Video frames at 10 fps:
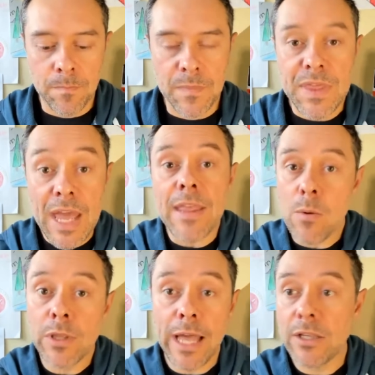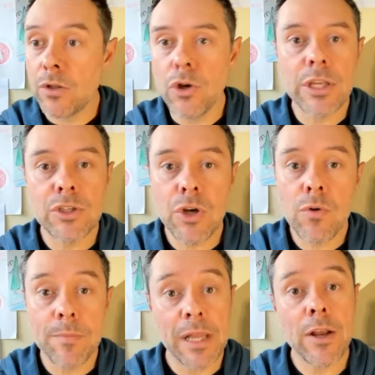Then they would like look at
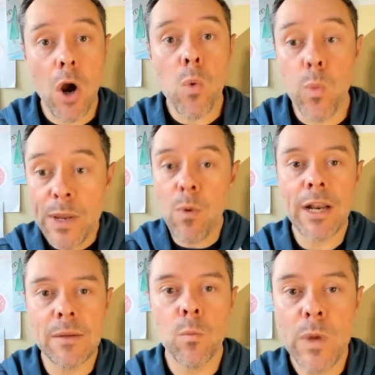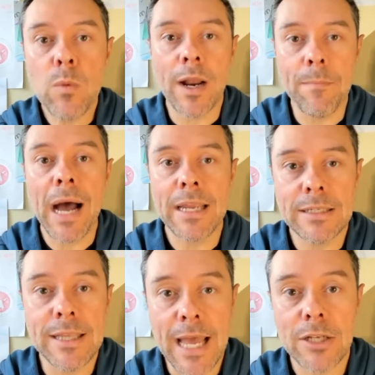Sorare and be like, oh, we want to buy
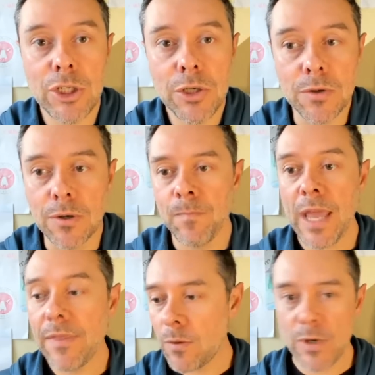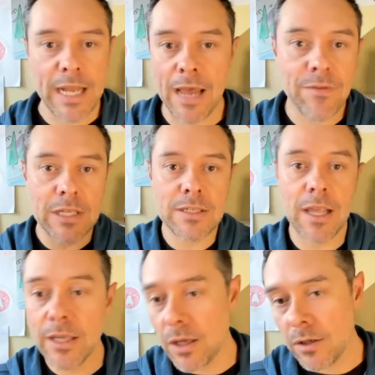into that too. And then we'd have this
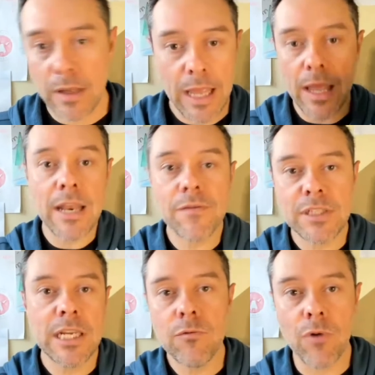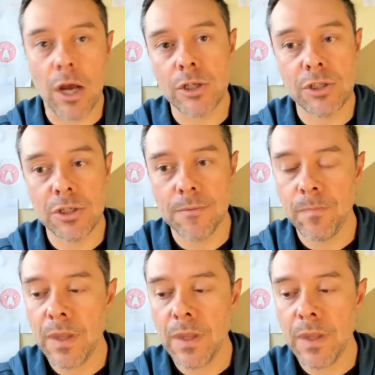like NFT rush.